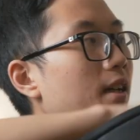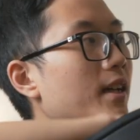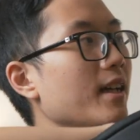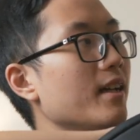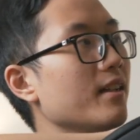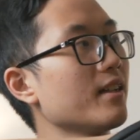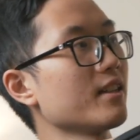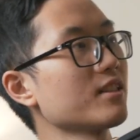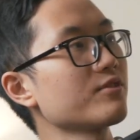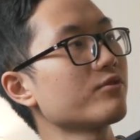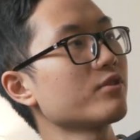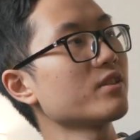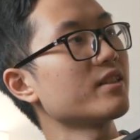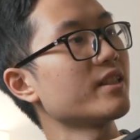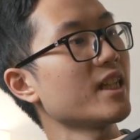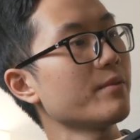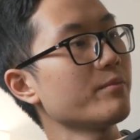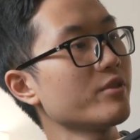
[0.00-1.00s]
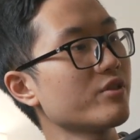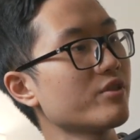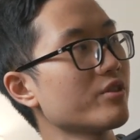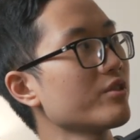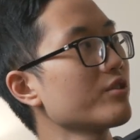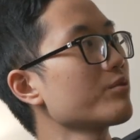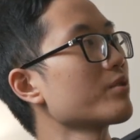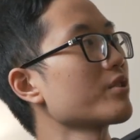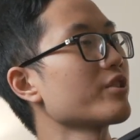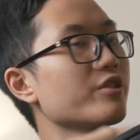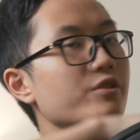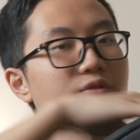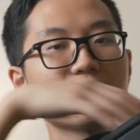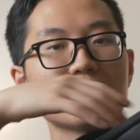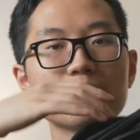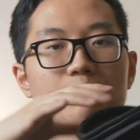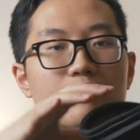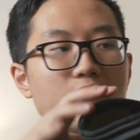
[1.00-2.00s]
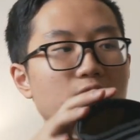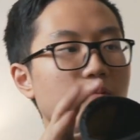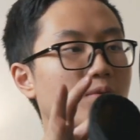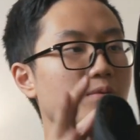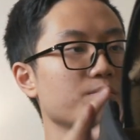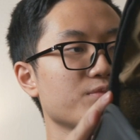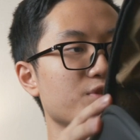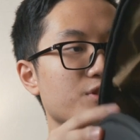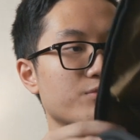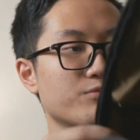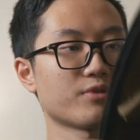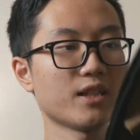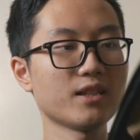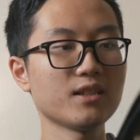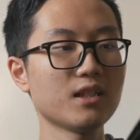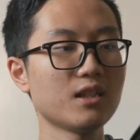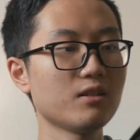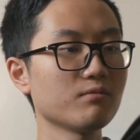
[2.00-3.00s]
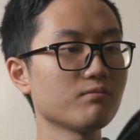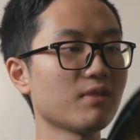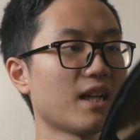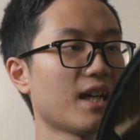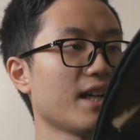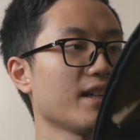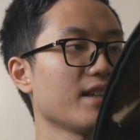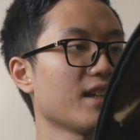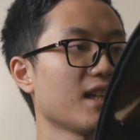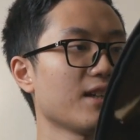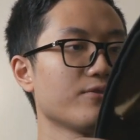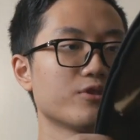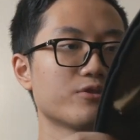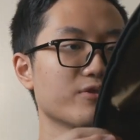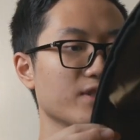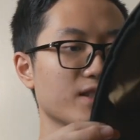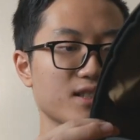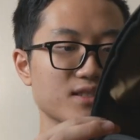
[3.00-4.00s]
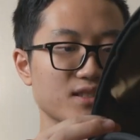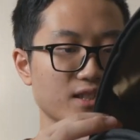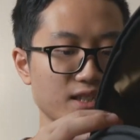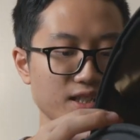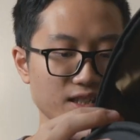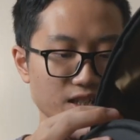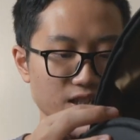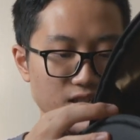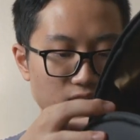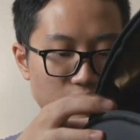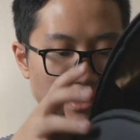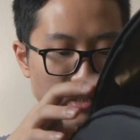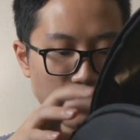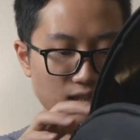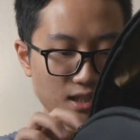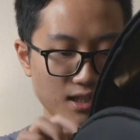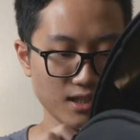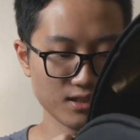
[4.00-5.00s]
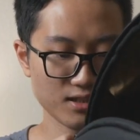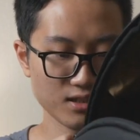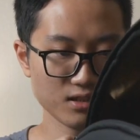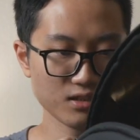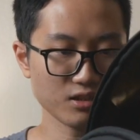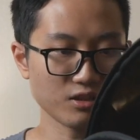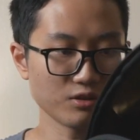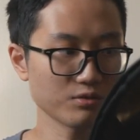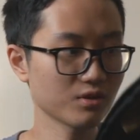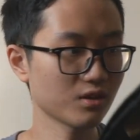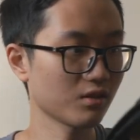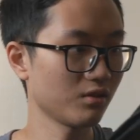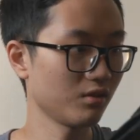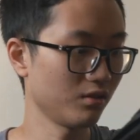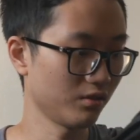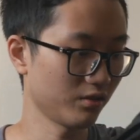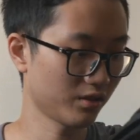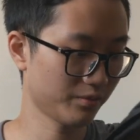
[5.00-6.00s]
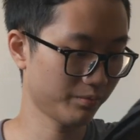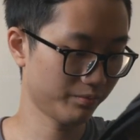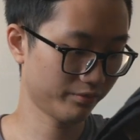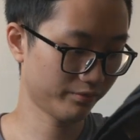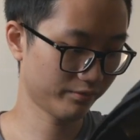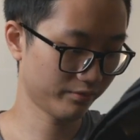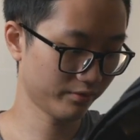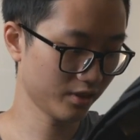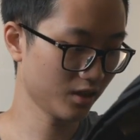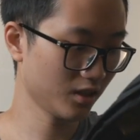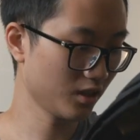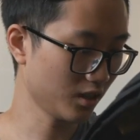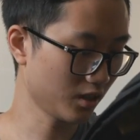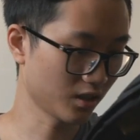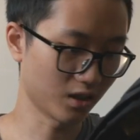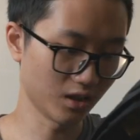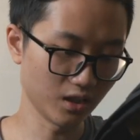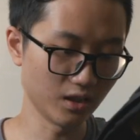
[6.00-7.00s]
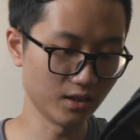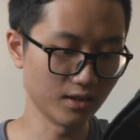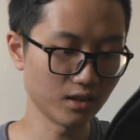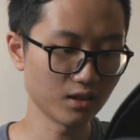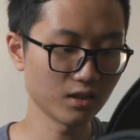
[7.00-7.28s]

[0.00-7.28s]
And as for damages or QC problems, right now I haven't really seen any. I think the whole thing looks pretty good.